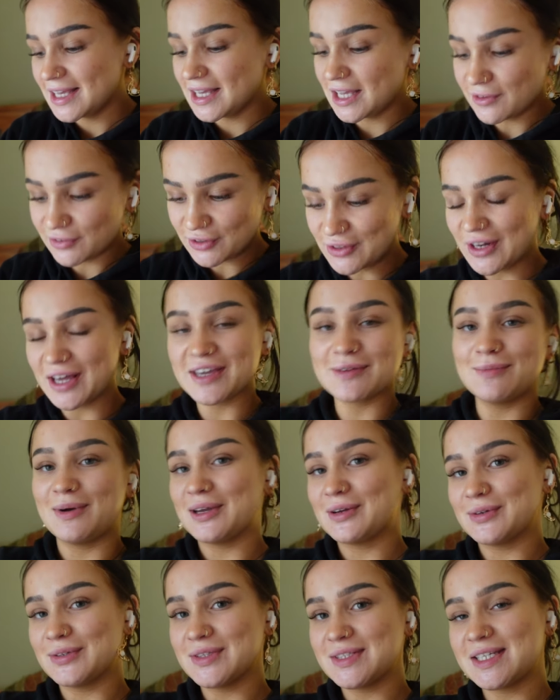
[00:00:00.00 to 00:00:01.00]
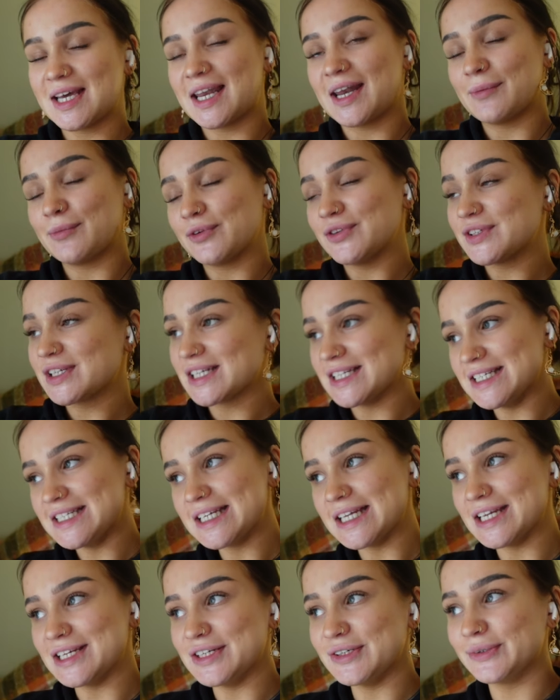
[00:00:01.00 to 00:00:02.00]
If you like my content and want to
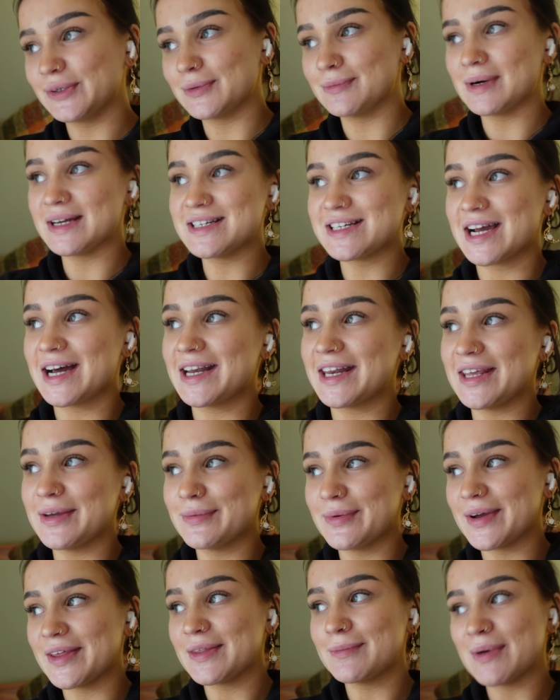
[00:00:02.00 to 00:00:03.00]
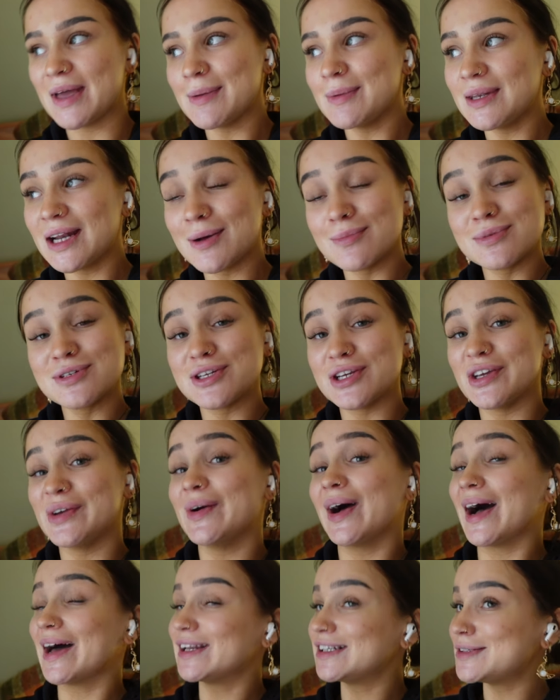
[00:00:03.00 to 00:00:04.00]
continue on my journey with baby number
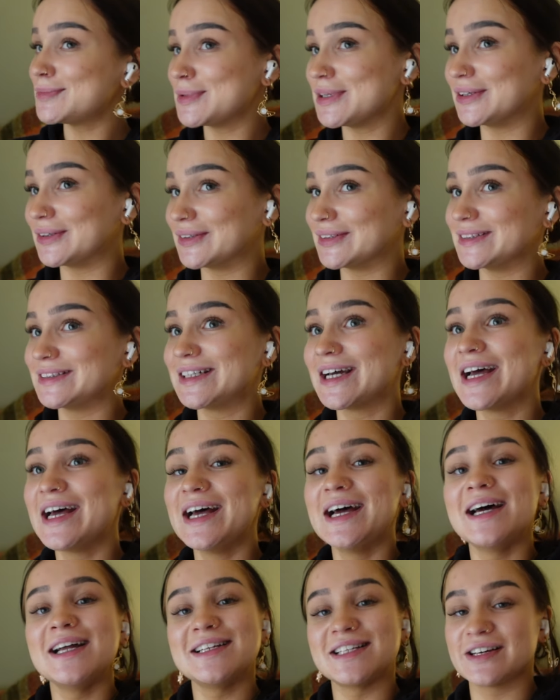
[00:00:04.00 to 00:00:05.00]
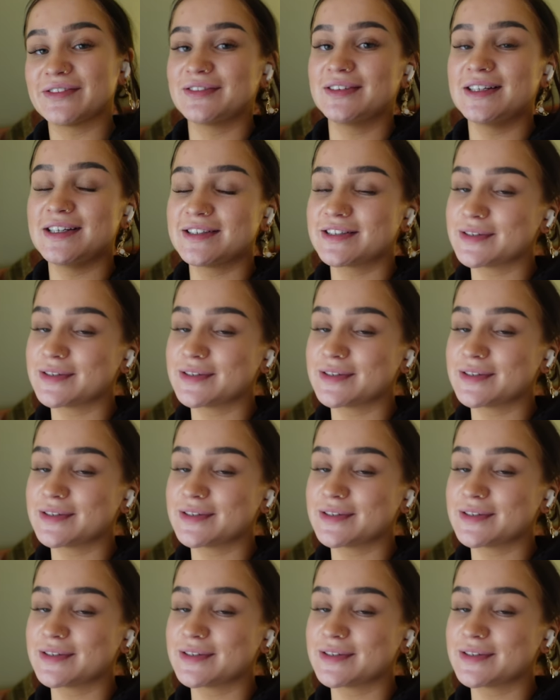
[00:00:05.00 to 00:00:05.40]
two and beyond, definitely